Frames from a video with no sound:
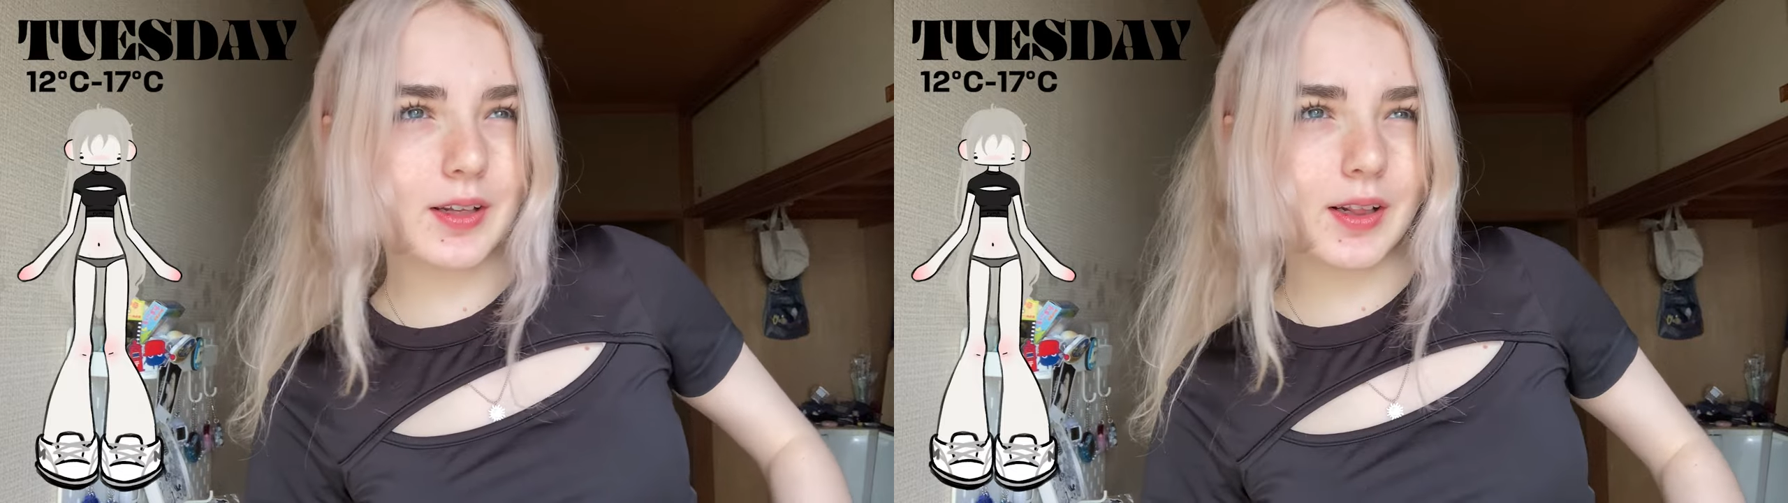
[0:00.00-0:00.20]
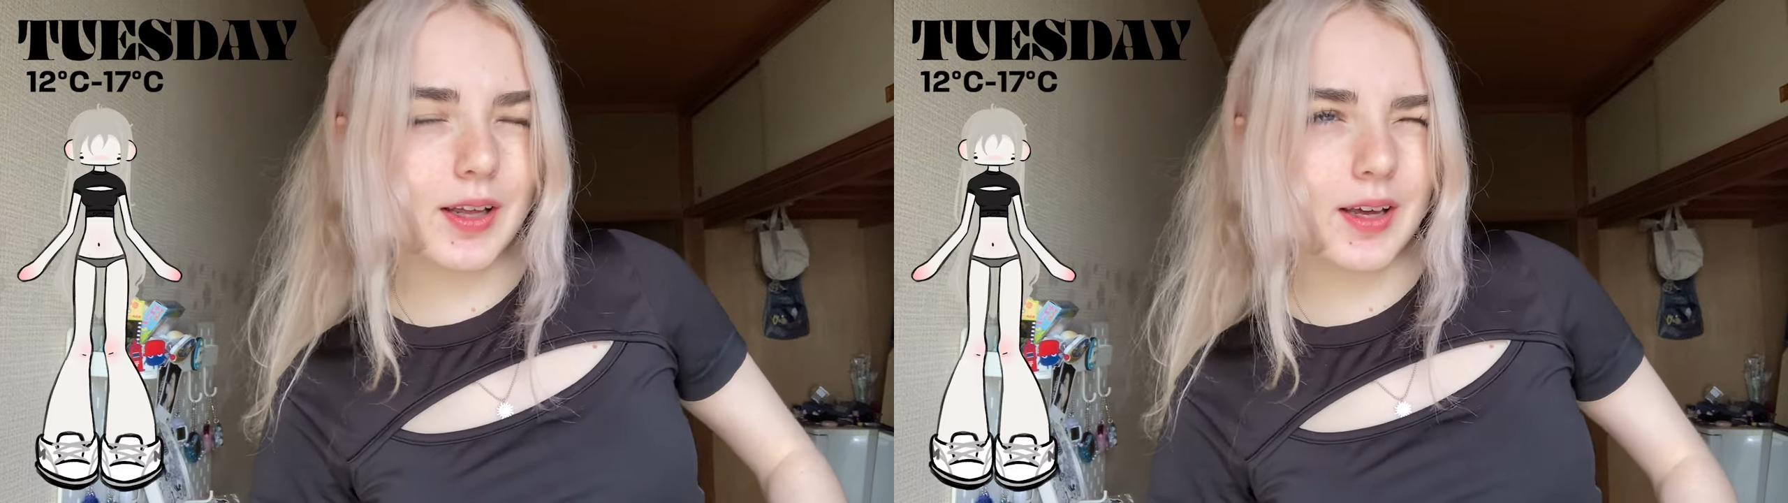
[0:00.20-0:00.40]

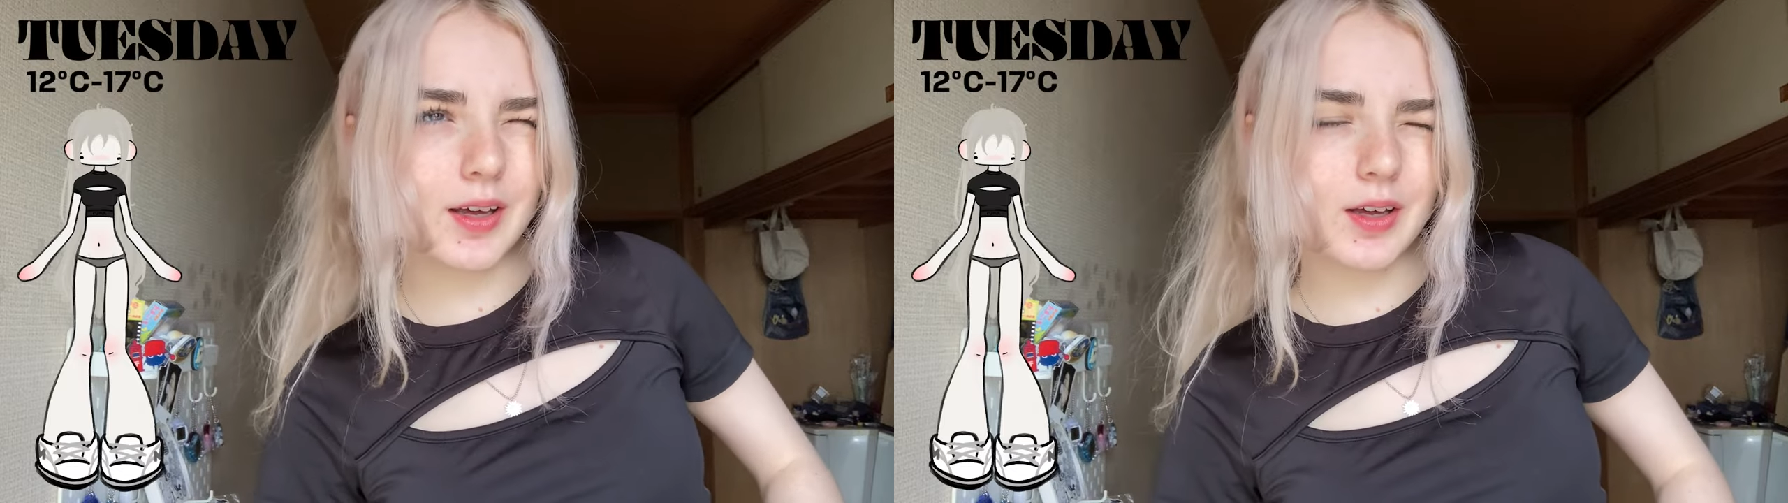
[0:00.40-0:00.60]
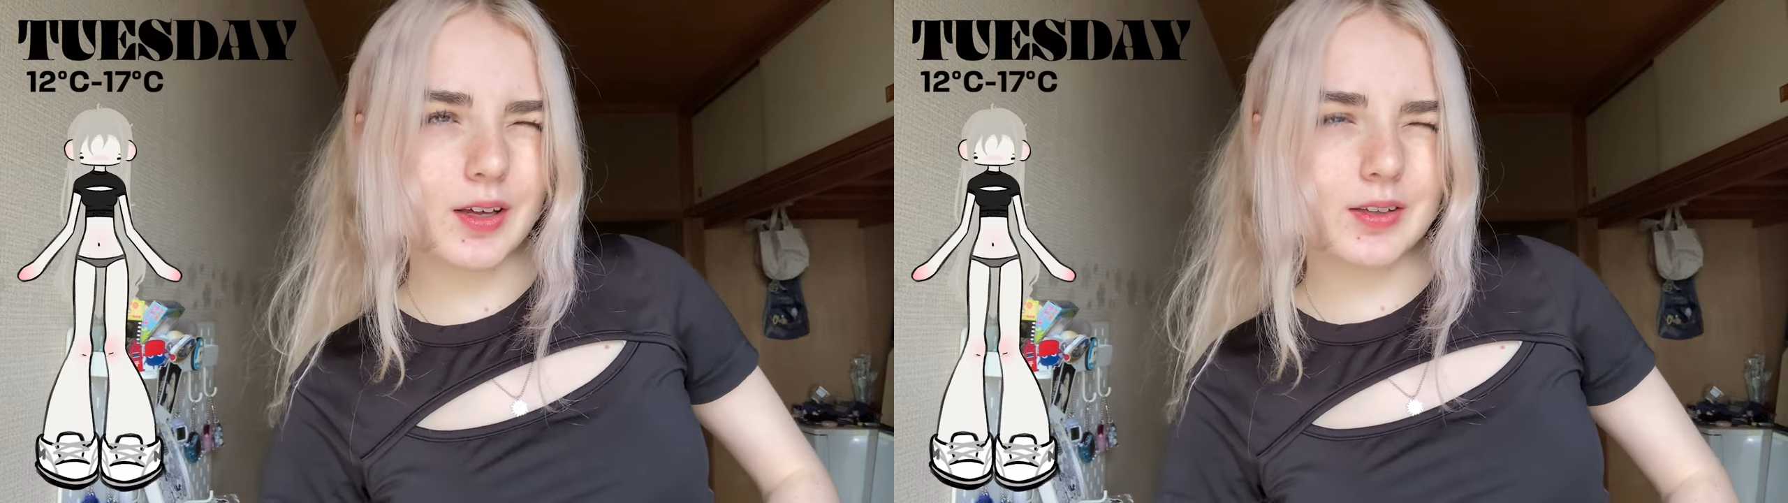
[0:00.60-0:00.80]

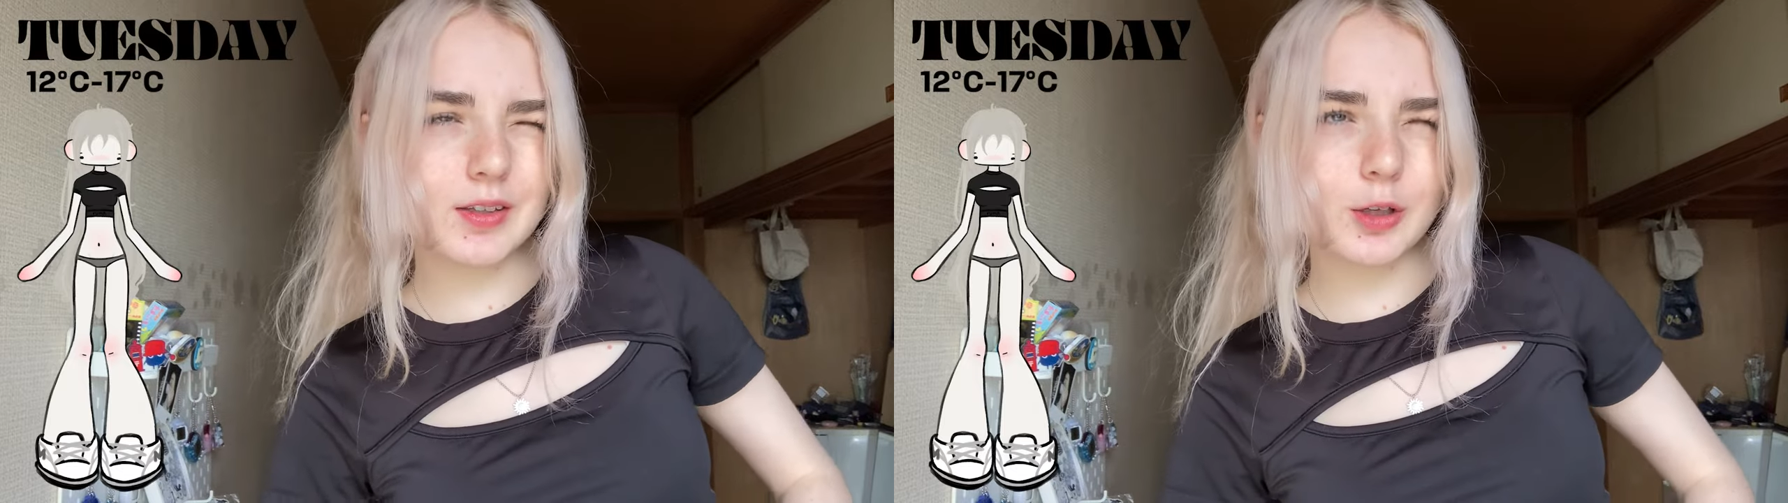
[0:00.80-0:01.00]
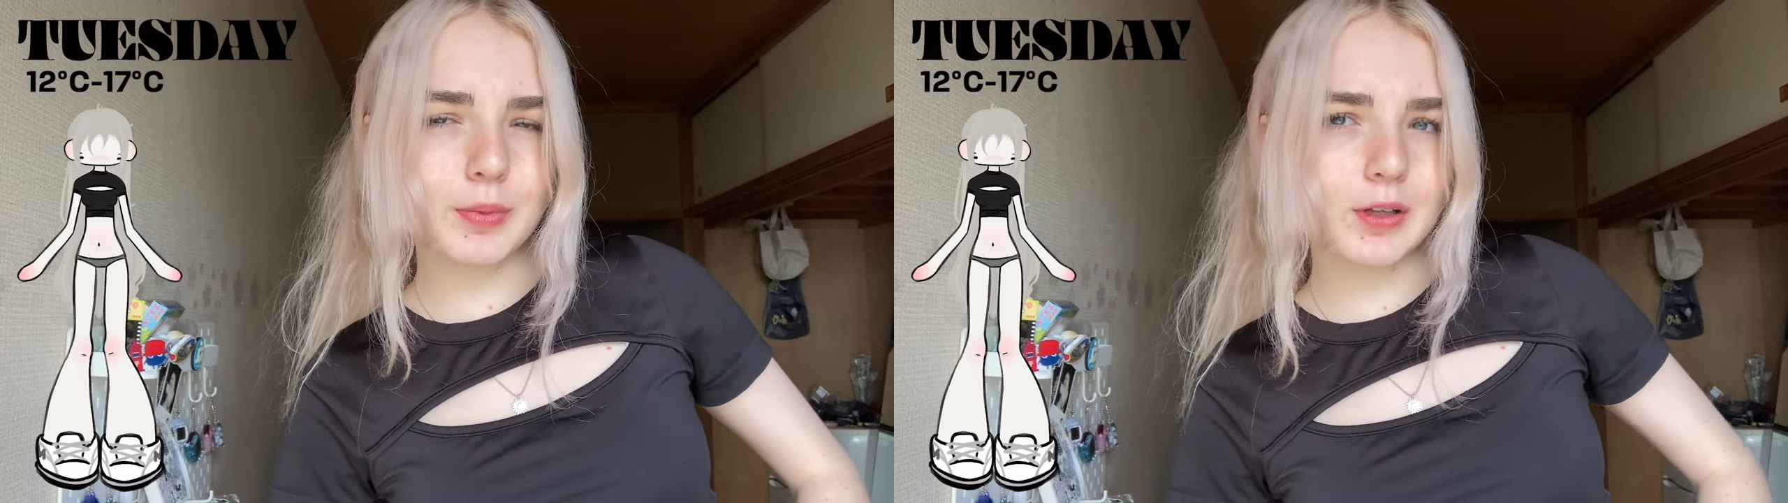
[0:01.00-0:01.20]

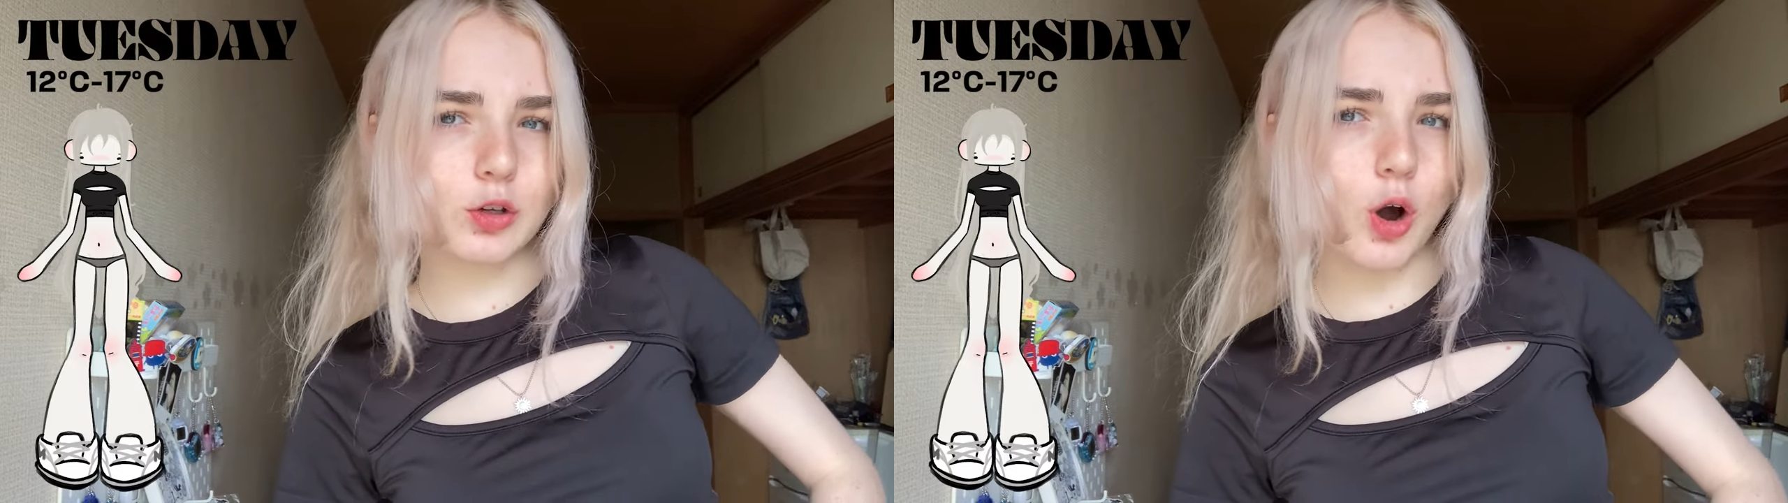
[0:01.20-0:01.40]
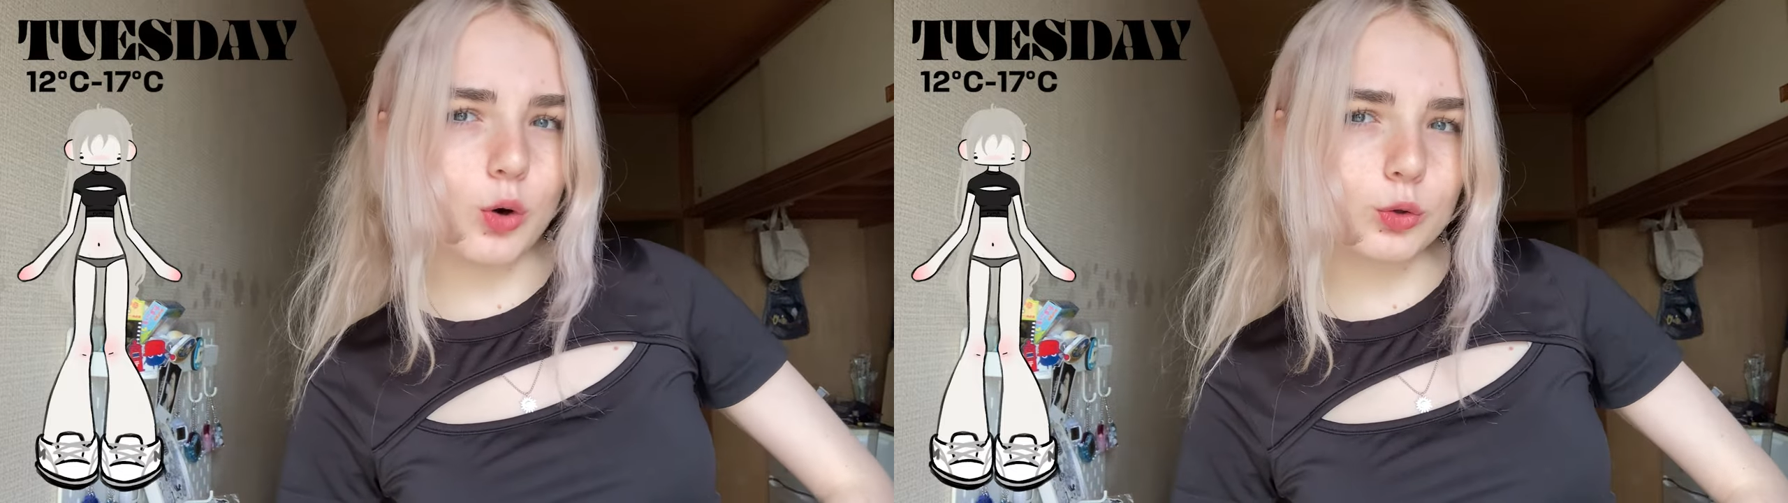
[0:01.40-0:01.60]
little bit
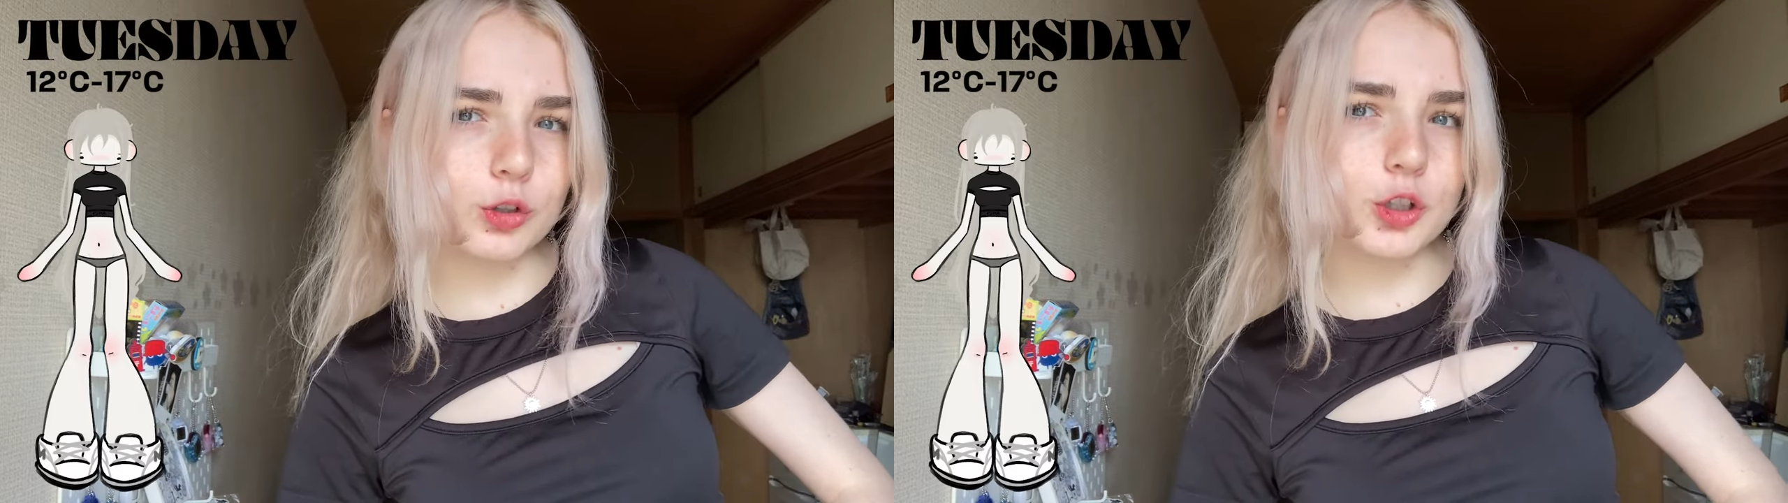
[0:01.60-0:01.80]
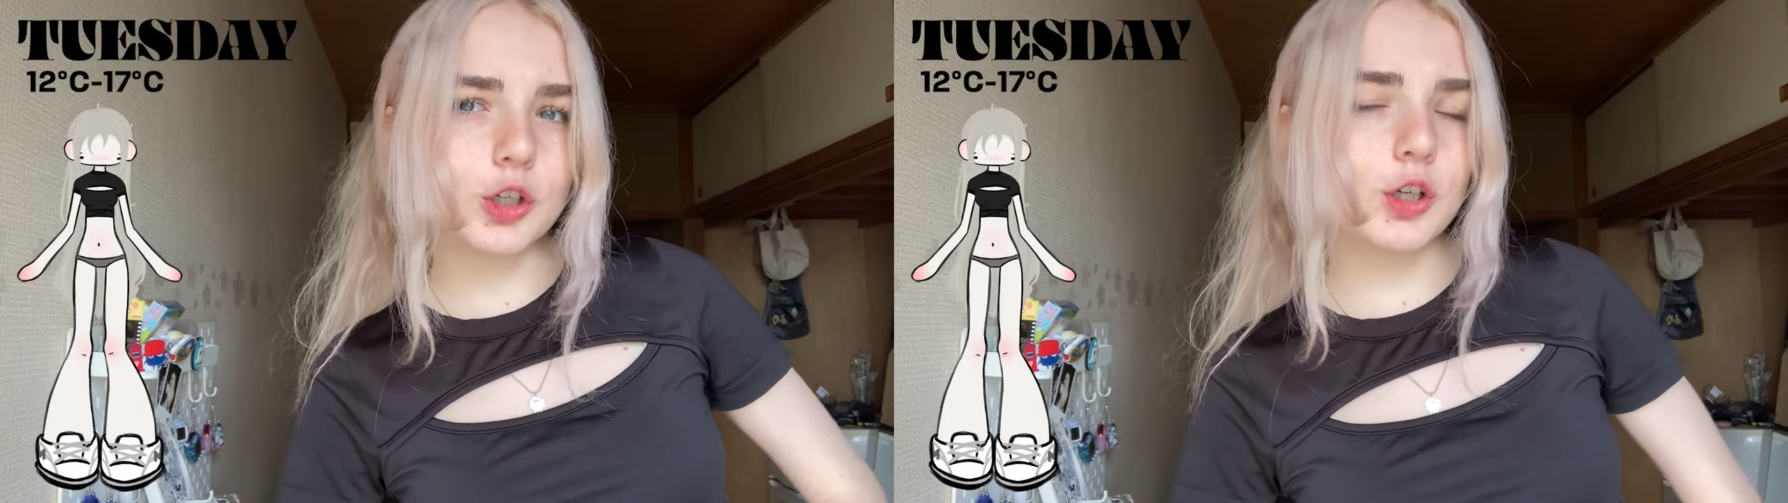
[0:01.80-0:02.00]
colder.